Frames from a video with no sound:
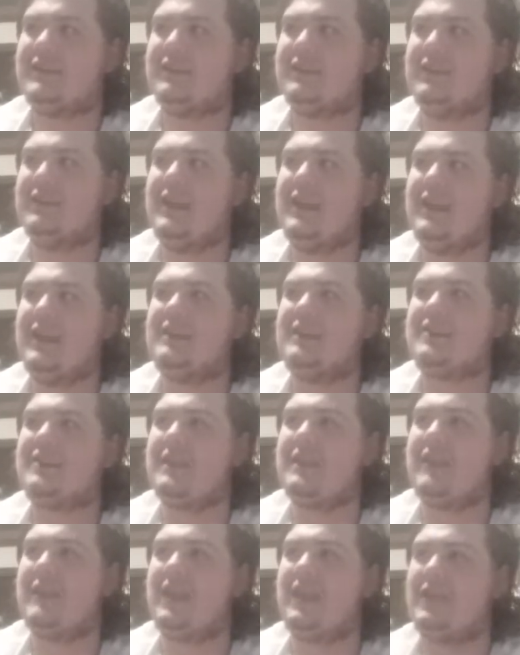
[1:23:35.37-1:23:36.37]
now he's got to
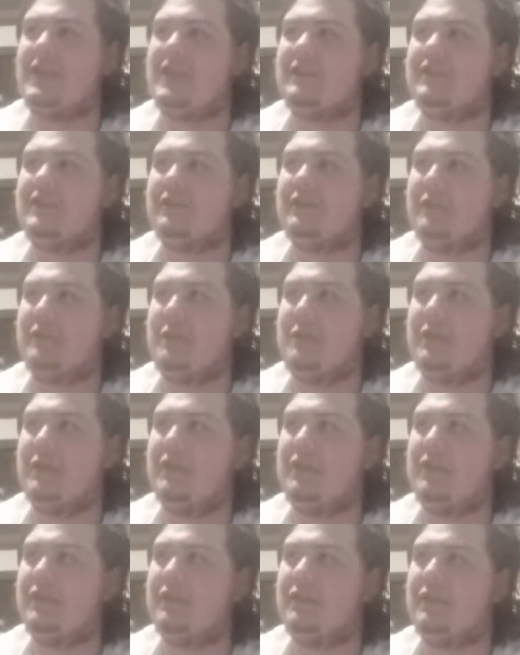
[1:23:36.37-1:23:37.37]
find another weapon,